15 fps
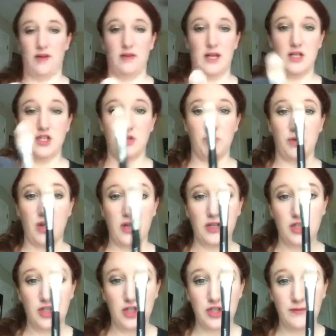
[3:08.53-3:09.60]
a foundation
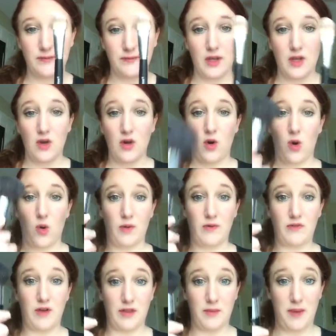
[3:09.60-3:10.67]
brush, or
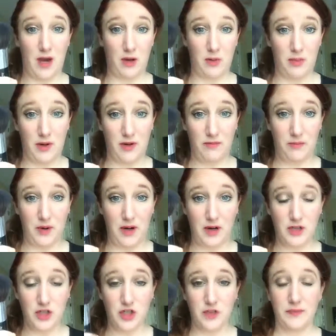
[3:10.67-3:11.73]
we've got the powder puff
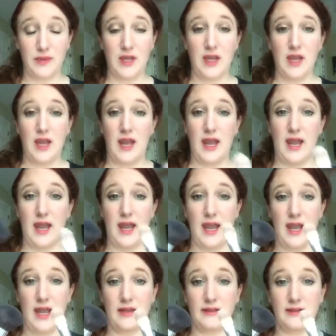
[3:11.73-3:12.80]
brush.
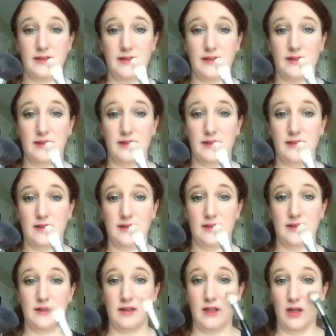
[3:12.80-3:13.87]
And,
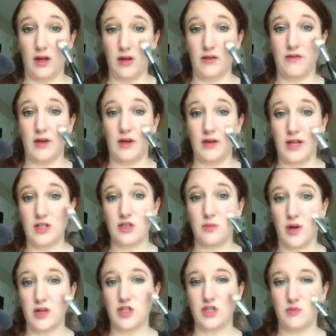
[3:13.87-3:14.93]
you know, the
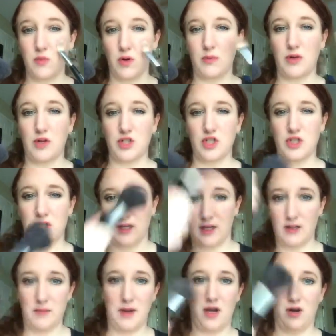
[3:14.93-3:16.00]
foundation brush is more pushing it
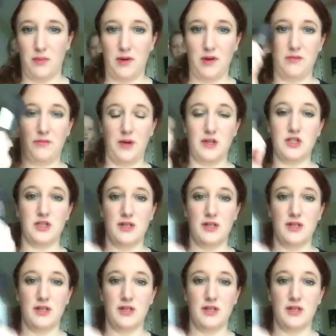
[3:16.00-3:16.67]
in. The powder puff